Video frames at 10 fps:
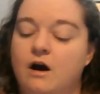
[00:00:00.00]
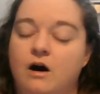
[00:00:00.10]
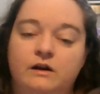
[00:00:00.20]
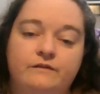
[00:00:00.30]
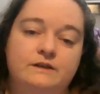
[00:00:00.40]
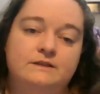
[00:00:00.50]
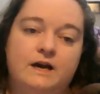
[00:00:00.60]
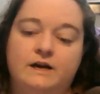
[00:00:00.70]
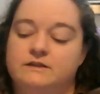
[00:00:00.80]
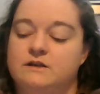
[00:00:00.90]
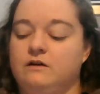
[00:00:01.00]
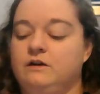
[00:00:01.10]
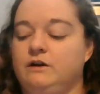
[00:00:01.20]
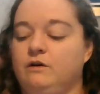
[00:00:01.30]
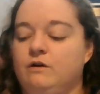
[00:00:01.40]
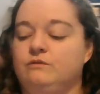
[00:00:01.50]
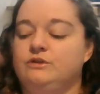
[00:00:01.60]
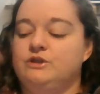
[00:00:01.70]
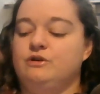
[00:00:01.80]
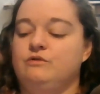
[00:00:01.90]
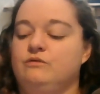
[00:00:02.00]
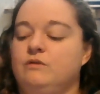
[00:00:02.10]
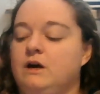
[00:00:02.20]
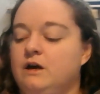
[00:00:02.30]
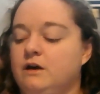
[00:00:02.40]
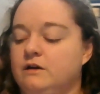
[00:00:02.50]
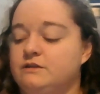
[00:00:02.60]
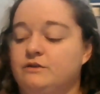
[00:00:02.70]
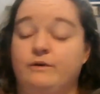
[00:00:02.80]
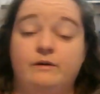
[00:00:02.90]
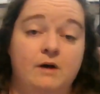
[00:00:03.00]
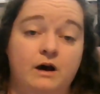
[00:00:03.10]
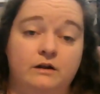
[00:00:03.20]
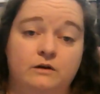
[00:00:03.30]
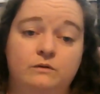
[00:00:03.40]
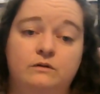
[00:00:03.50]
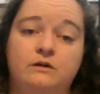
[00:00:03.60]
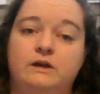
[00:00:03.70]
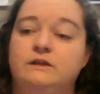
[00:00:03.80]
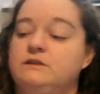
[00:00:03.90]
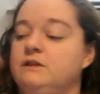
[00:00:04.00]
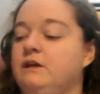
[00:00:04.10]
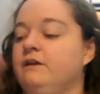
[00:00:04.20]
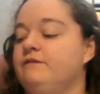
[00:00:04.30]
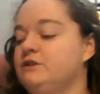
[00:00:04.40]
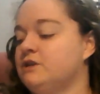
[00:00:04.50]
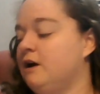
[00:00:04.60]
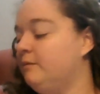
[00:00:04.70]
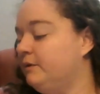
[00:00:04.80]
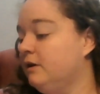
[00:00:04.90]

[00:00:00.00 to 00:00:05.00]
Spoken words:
All of these guys are going to go to Scream Hollow into the gift shop